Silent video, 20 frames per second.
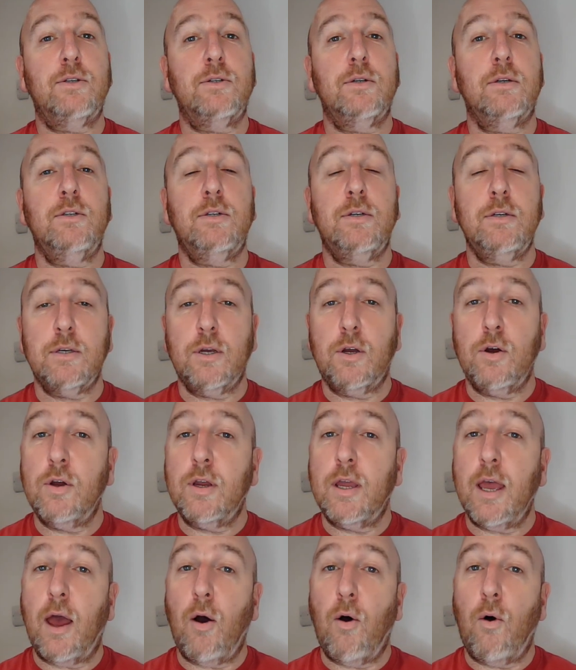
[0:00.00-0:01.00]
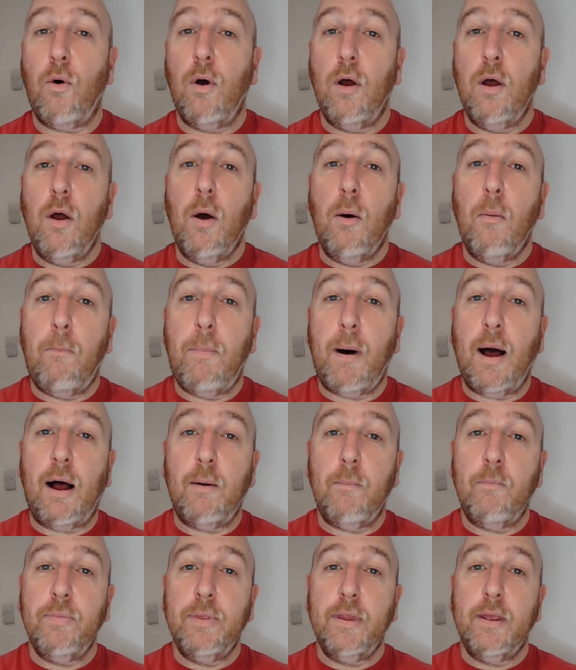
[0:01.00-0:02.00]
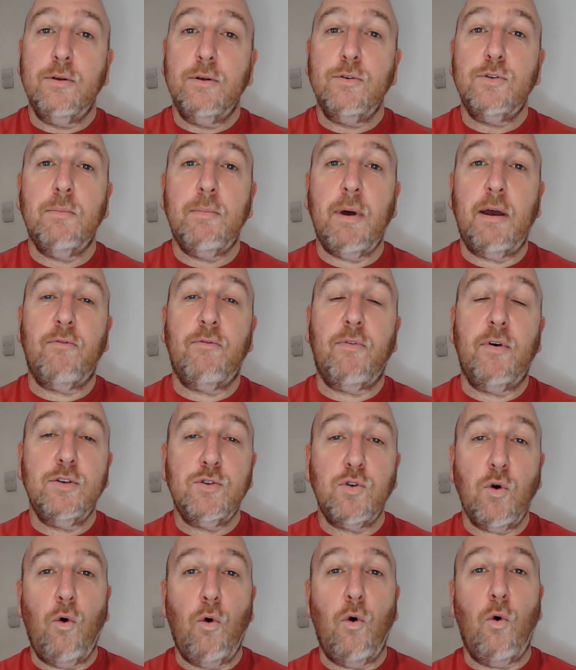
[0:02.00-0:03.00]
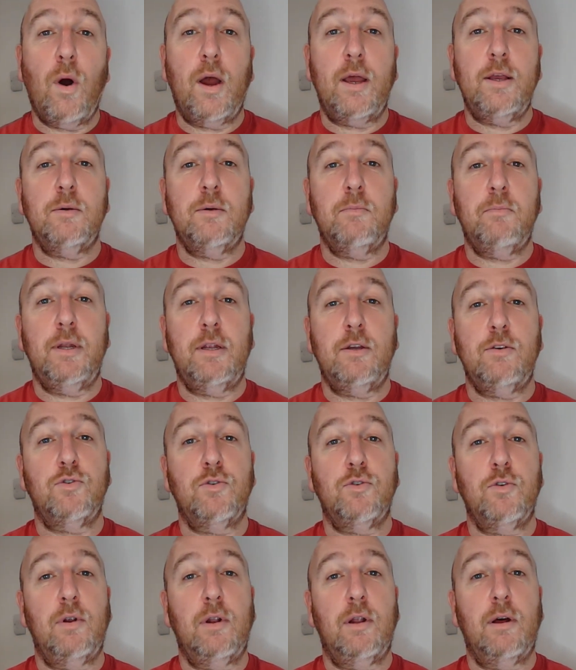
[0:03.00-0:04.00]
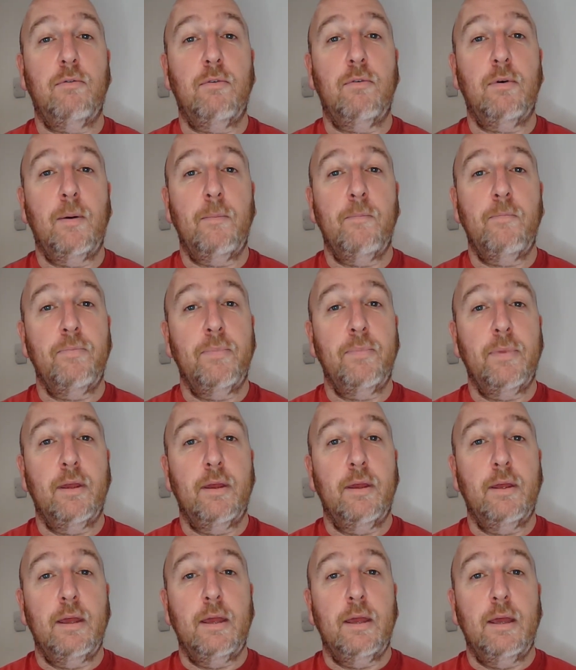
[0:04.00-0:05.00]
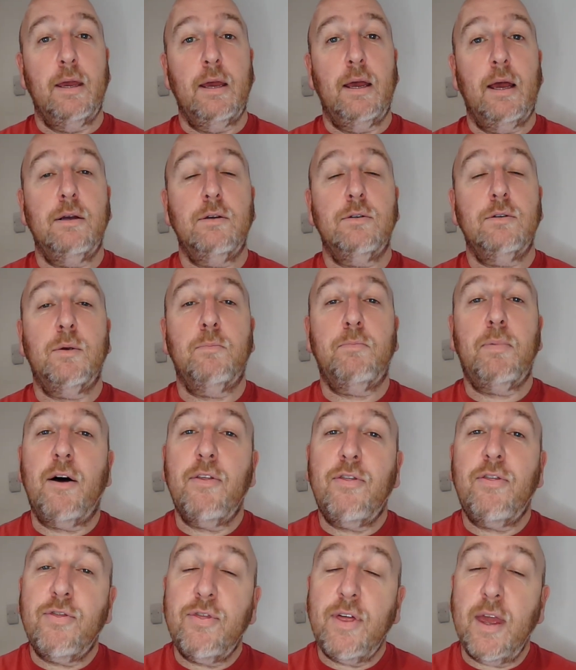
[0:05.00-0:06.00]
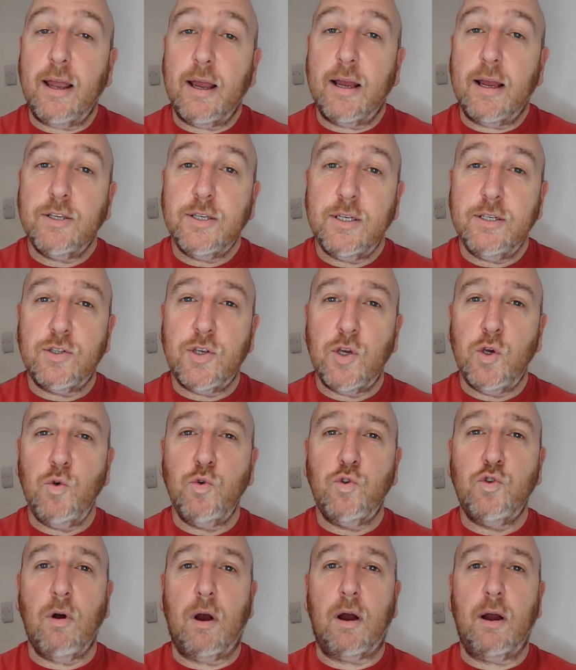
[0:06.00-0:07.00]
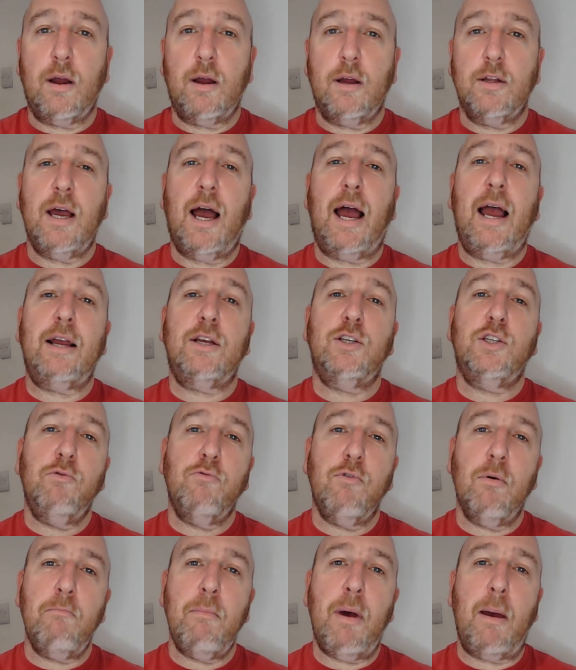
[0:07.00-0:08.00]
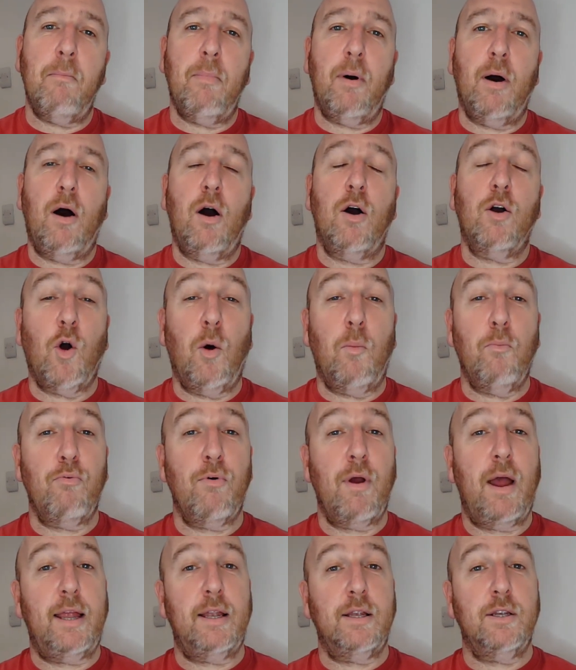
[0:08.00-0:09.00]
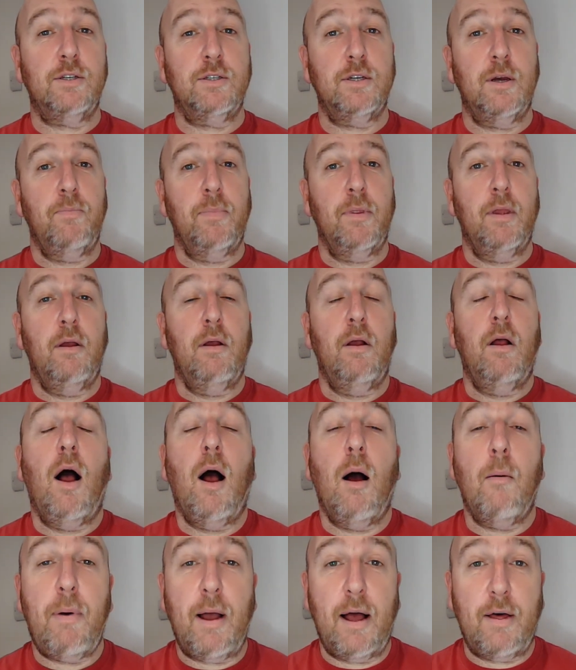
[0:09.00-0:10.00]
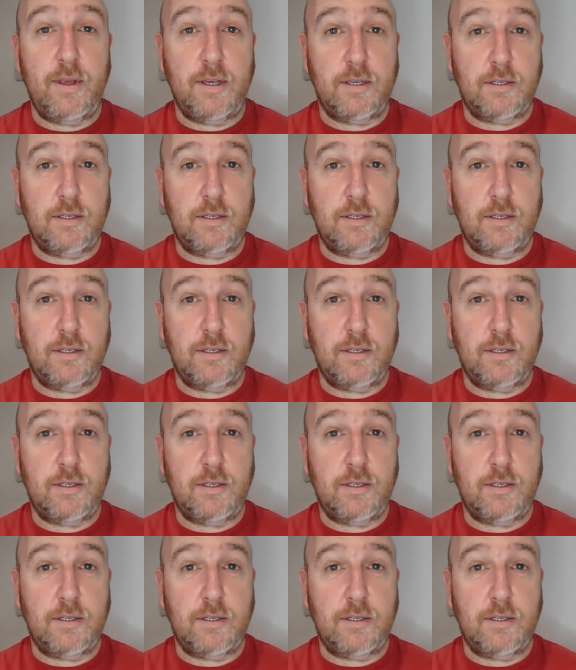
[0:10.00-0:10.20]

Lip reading: and she's a good girl, but Samantha has always been his true love. So, but I think she's too drunk to actually remember and comprehend about this